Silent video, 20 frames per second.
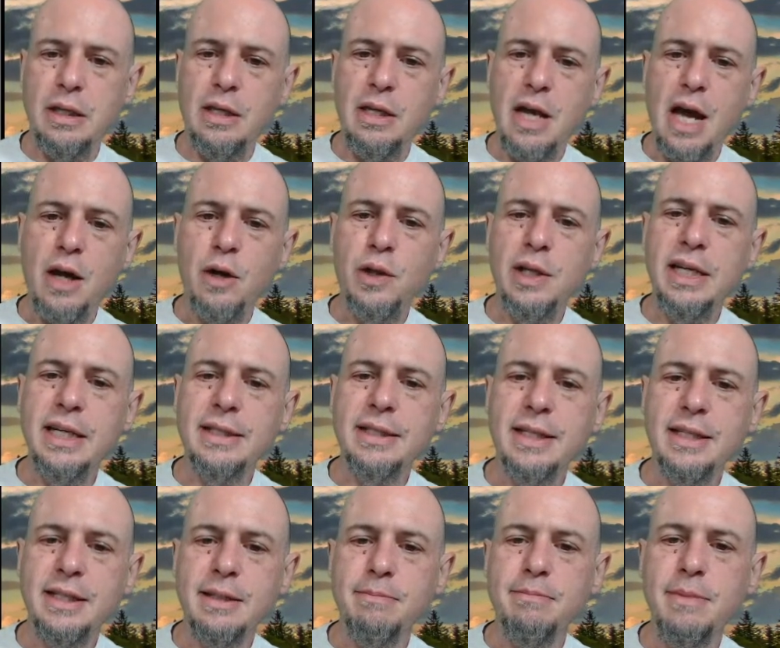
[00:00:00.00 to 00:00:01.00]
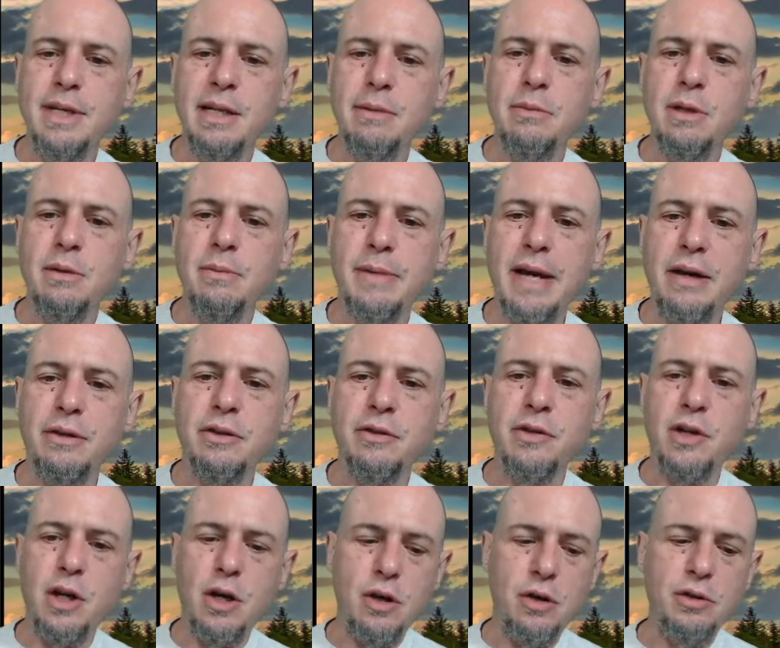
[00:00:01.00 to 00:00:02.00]
not only is this the minimal amount of
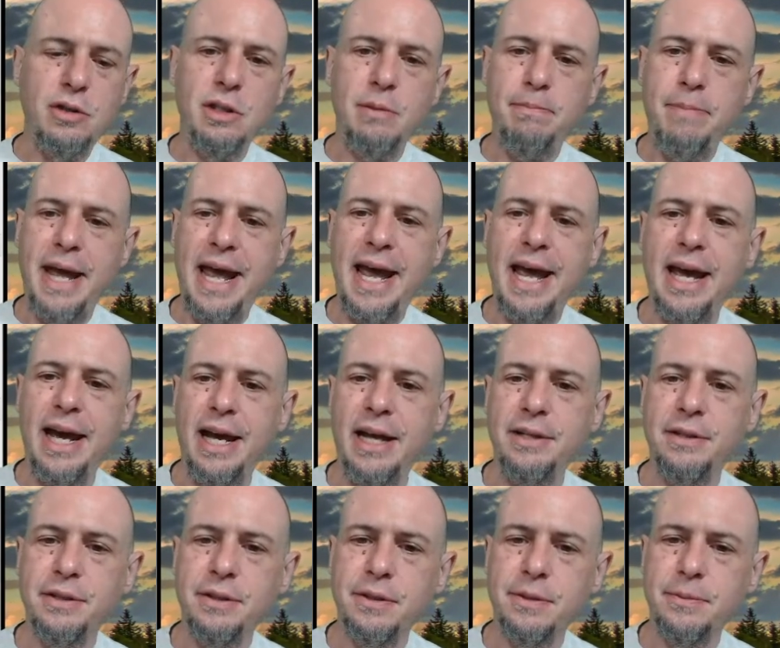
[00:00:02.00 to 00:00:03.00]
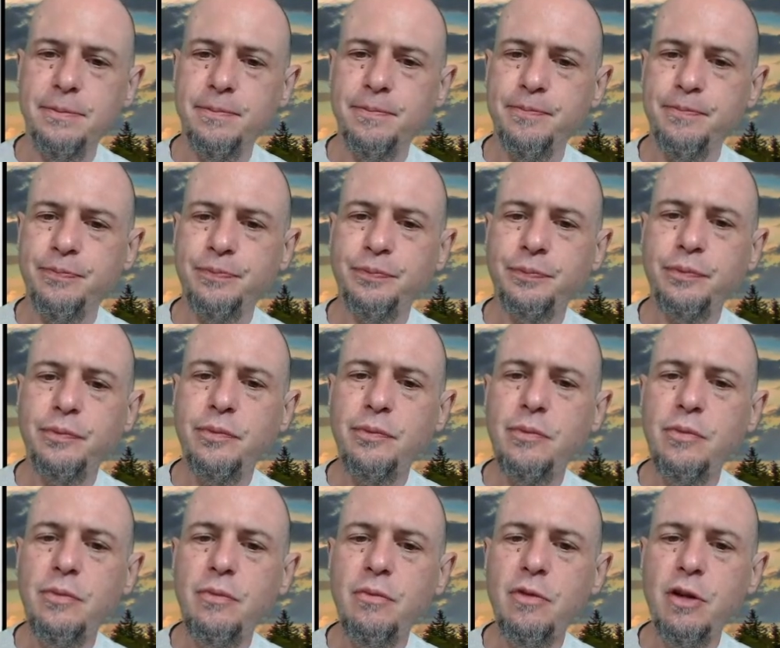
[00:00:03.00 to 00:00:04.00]
code to pass,
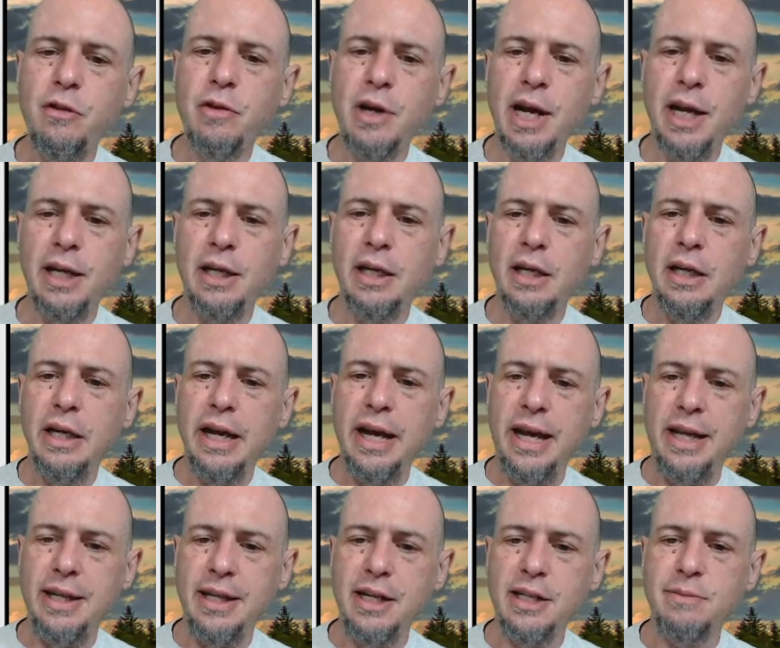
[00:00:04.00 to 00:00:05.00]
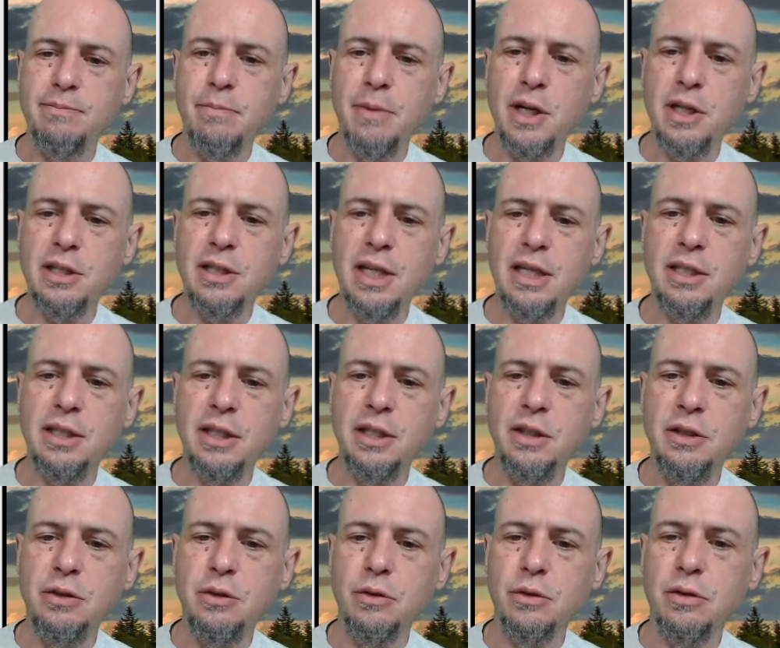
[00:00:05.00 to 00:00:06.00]
right, and that is much less than
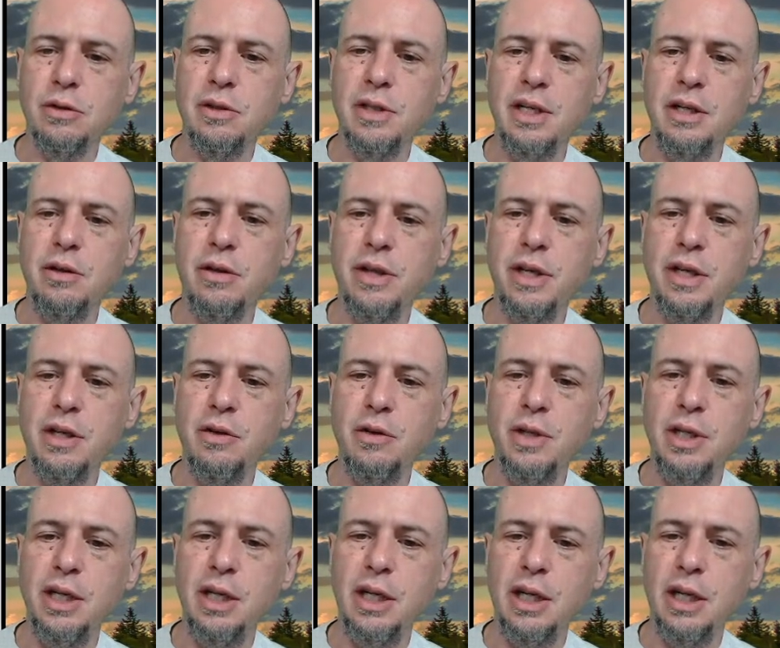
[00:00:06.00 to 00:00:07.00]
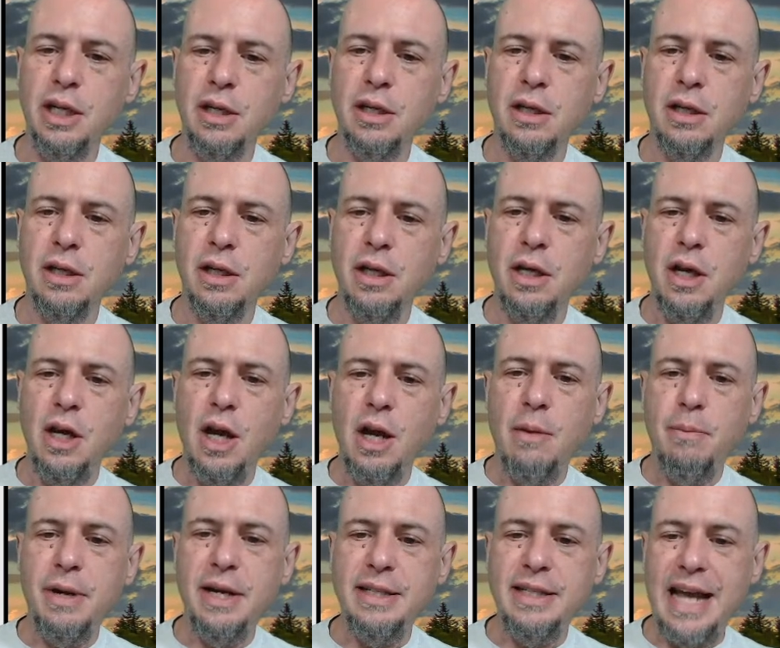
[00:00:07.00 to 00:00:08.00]
you than you think you need,
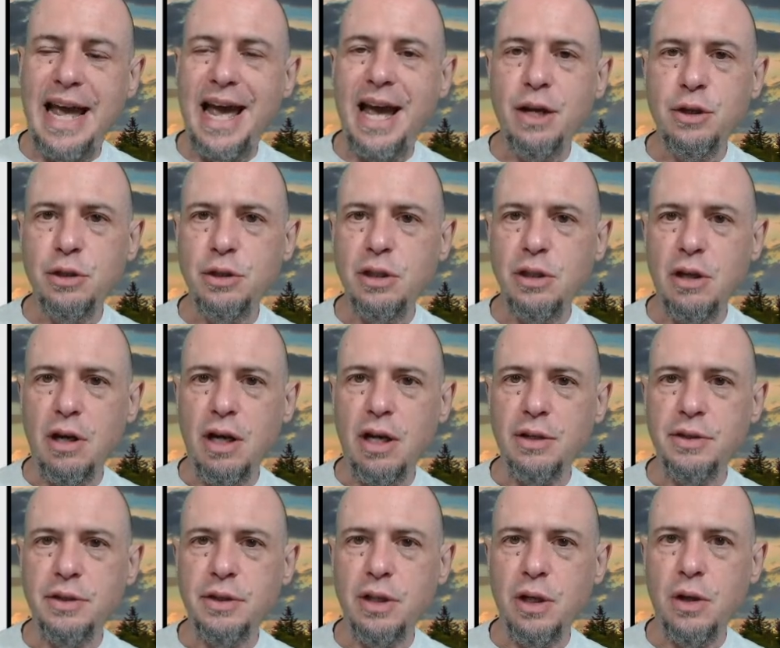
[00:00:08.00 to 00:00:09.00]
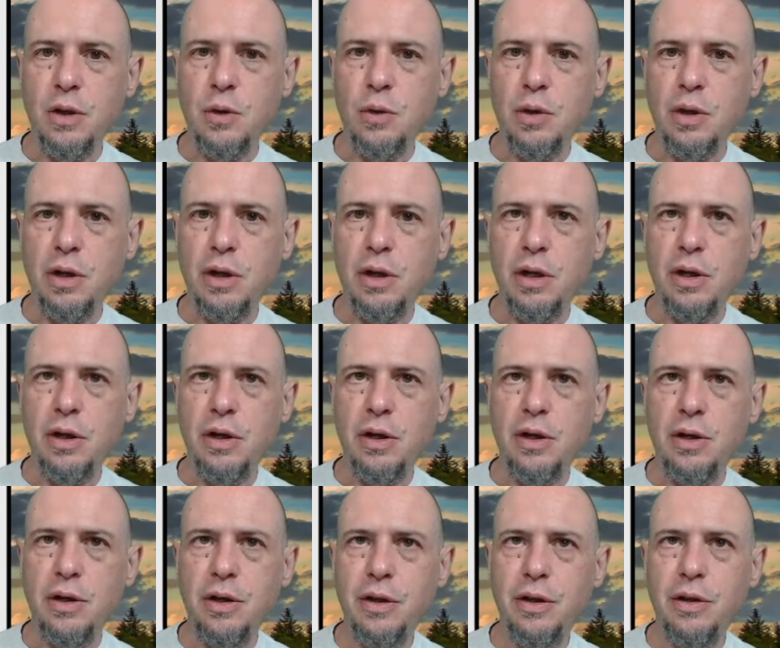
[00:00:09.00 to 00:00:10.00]
but it's actually also
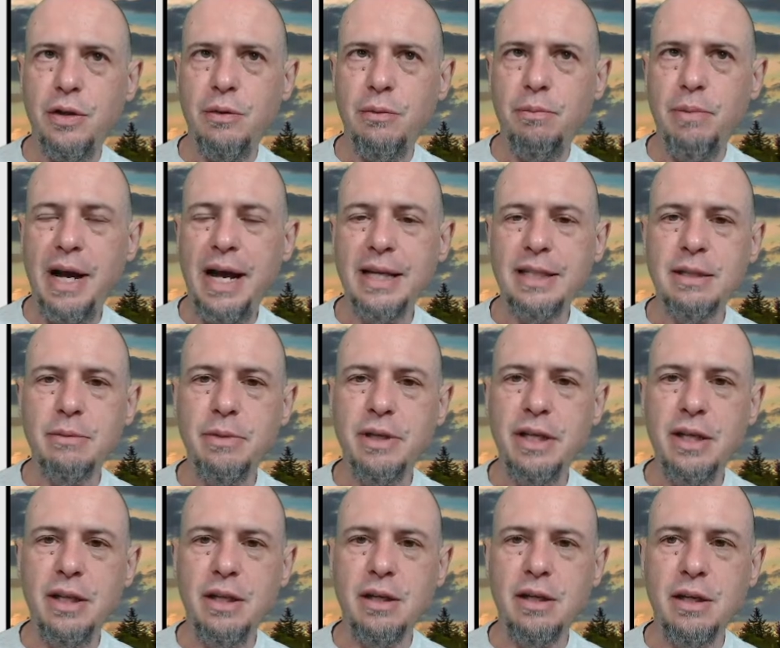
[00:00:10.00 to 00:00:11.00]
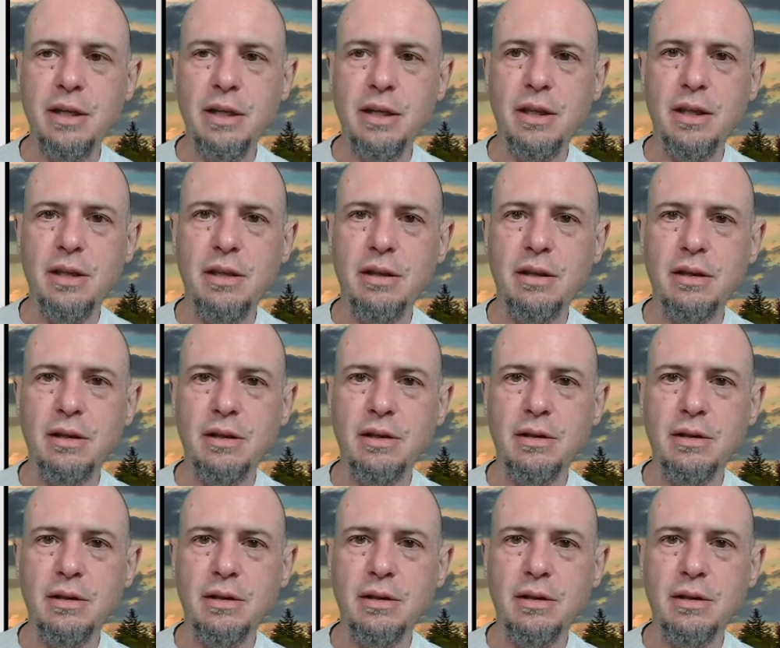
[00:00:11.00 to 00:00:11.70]
possibly the the